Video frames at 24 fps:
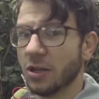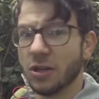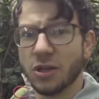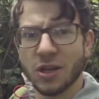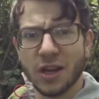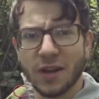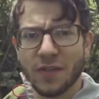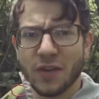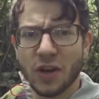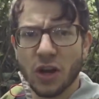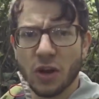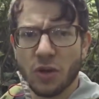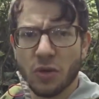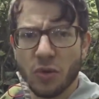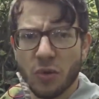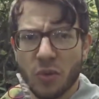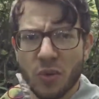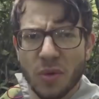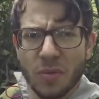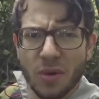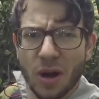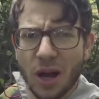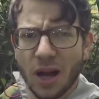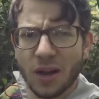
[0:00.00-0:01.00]
you never know,
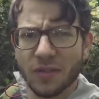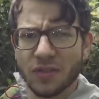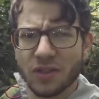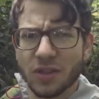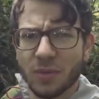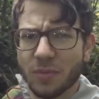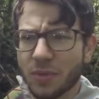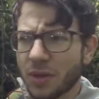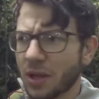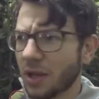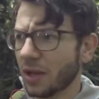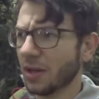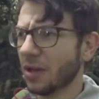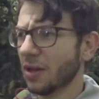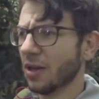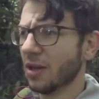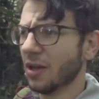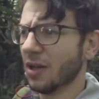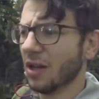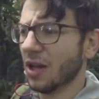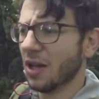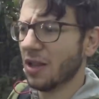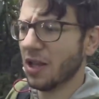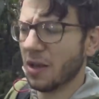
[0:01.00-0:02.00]
we might have something.
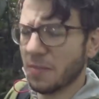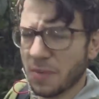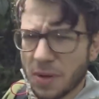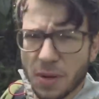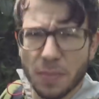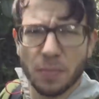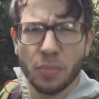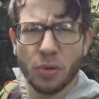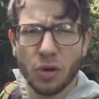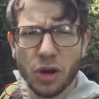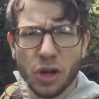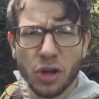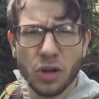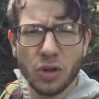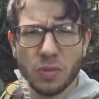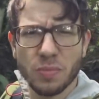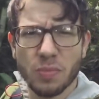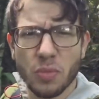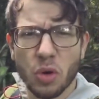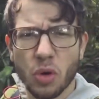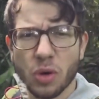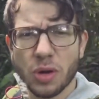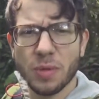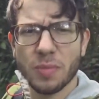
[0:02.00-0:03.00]
And that'd be a pretty good
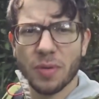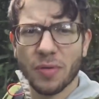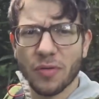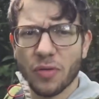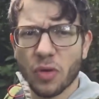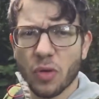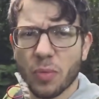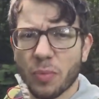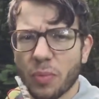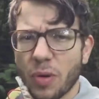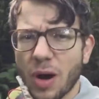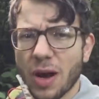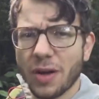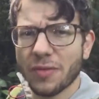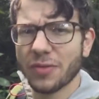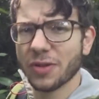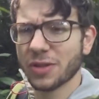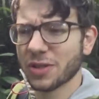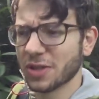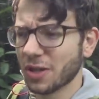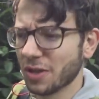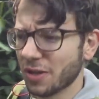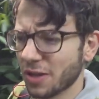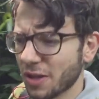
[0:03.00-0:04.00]
morning before
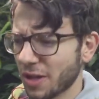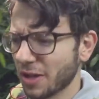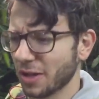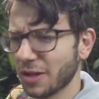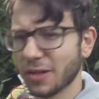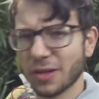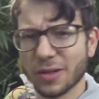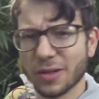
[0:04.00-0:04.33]
breakfast, I think.